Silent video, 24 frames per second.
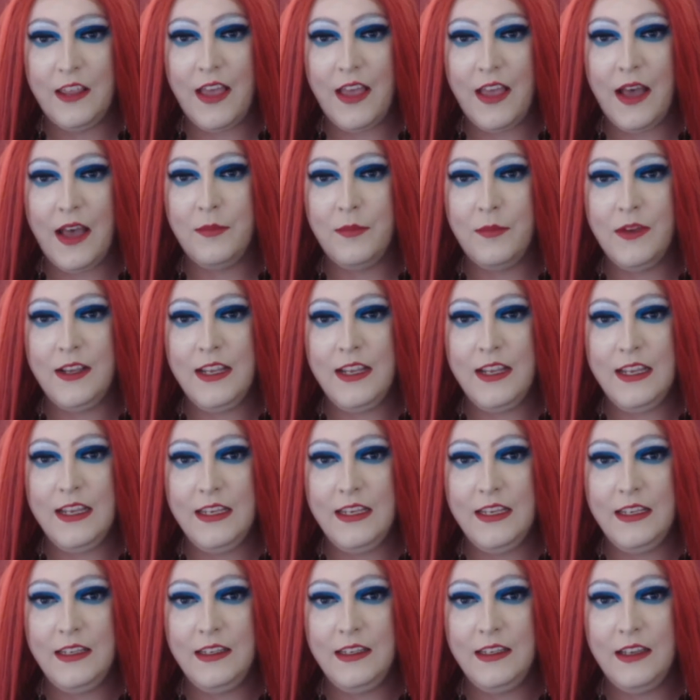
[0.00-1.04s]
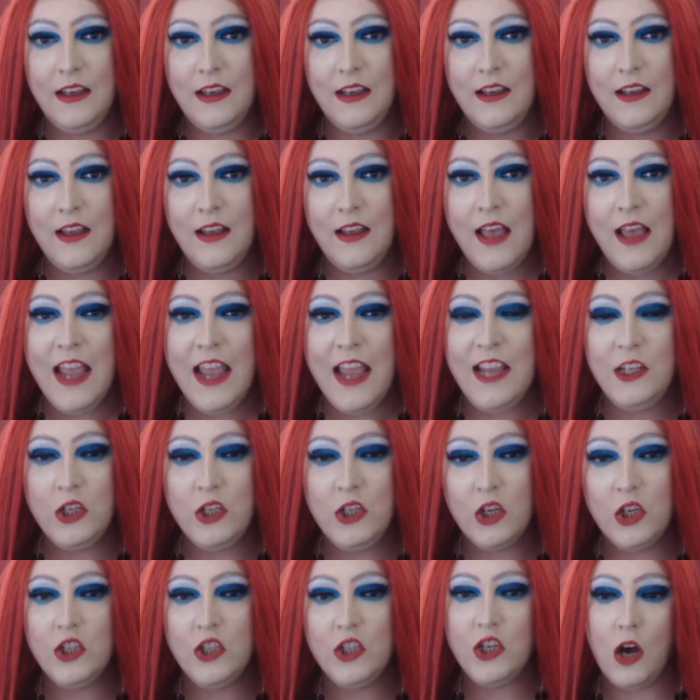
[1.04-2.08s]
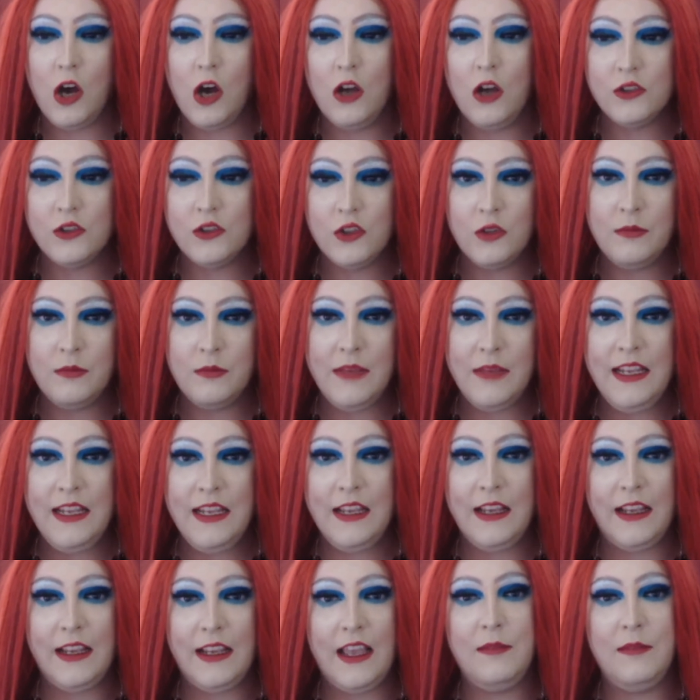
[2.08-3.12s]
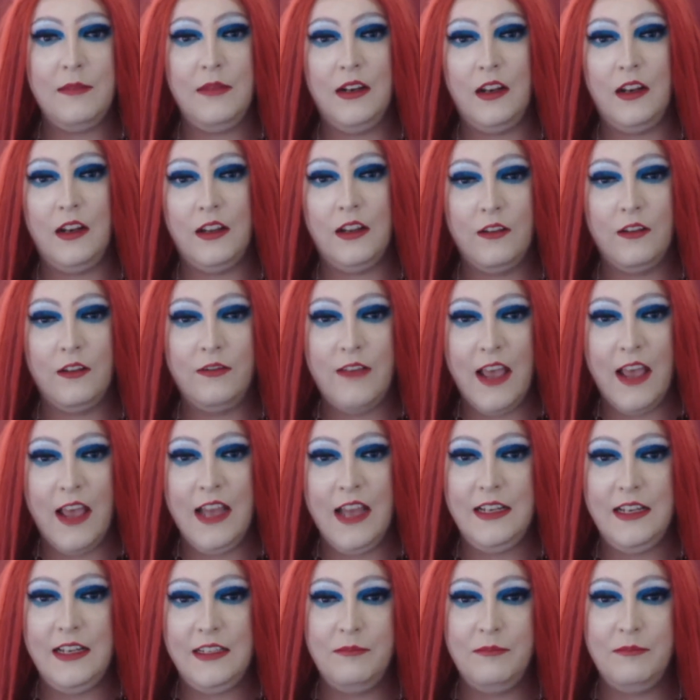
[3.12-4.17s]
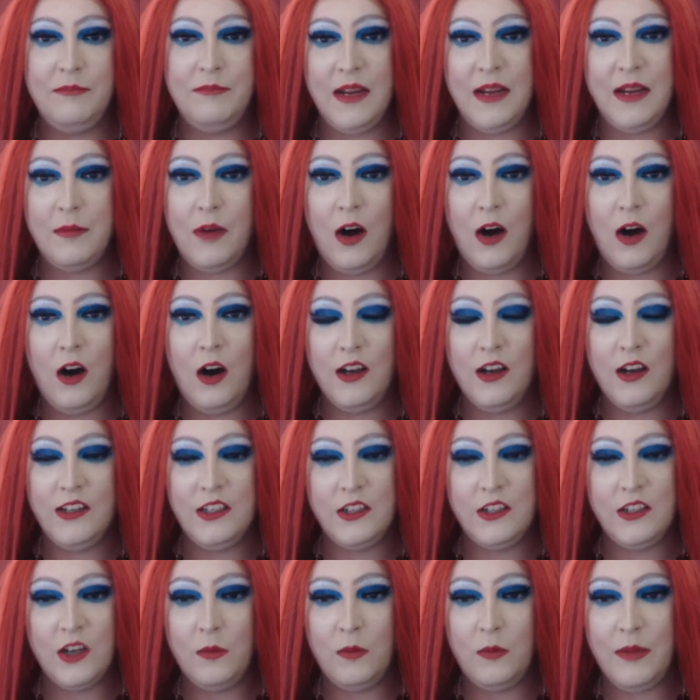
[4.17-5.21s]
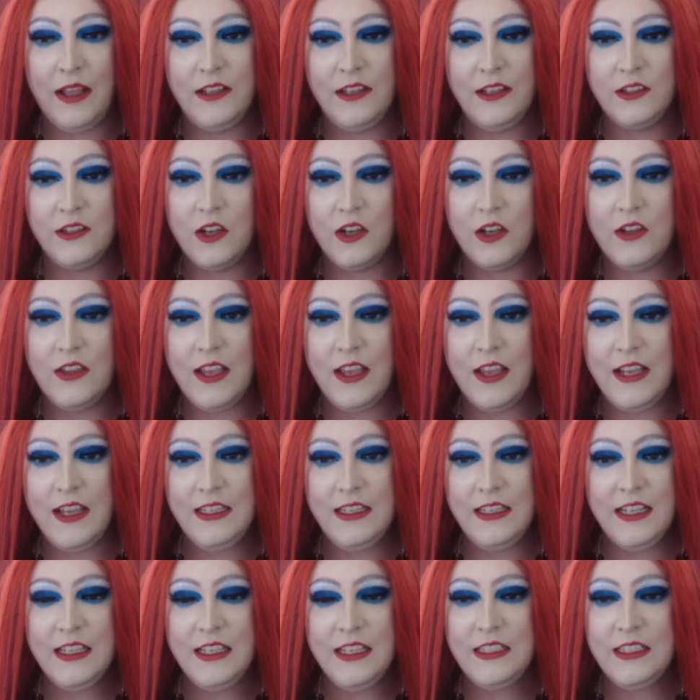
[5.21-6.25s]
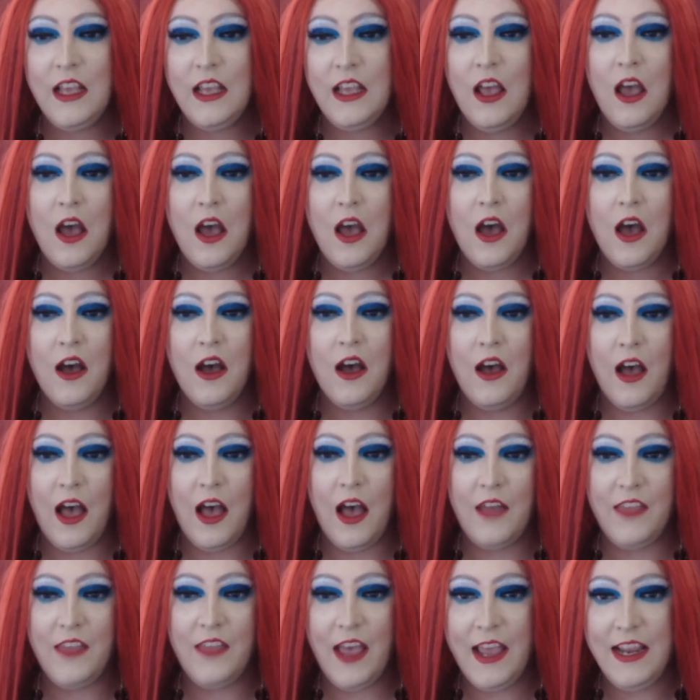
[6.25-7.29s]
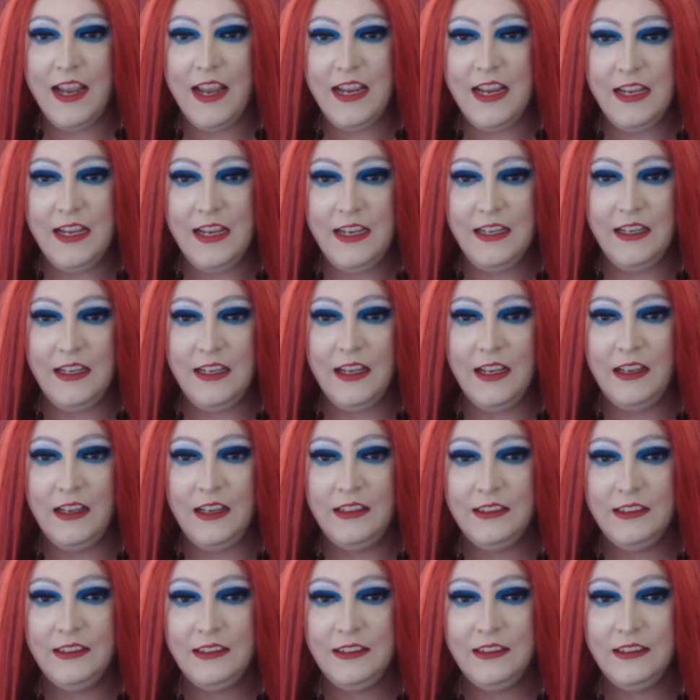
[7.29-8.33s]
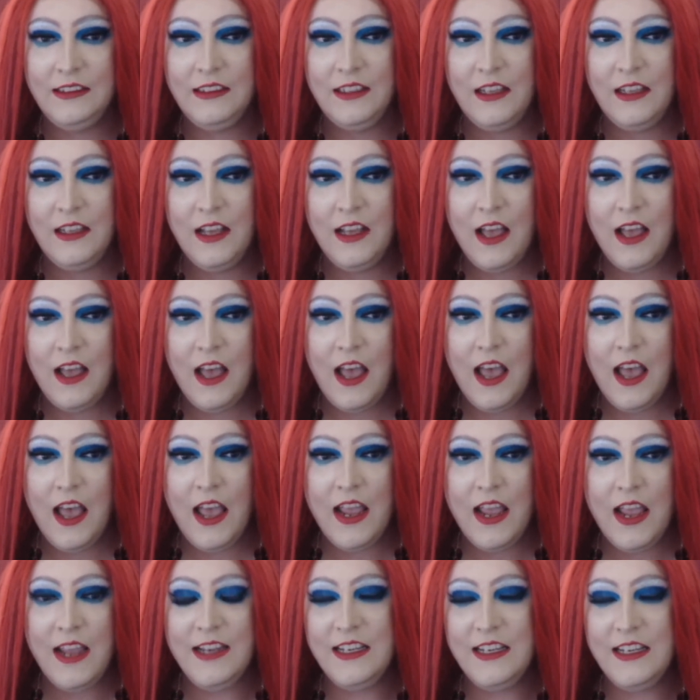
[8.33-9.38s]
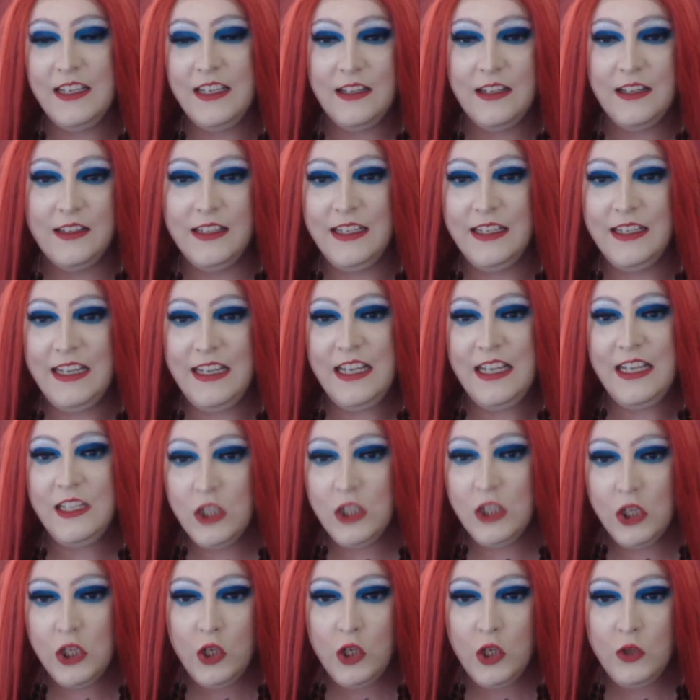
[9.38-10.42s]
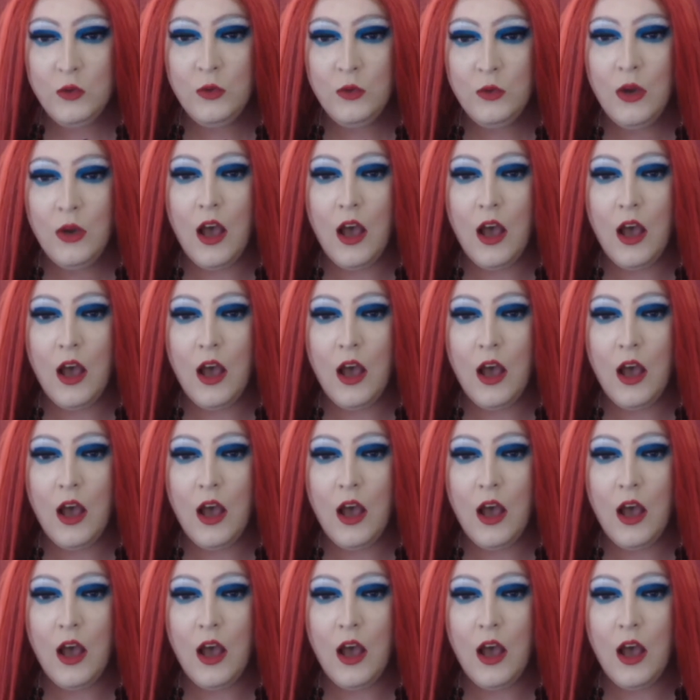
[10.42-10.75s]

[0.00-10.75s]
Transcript: that, but he took a chance on me and gave me like a fairly big part in adult panto that he did, that he didn't need to do,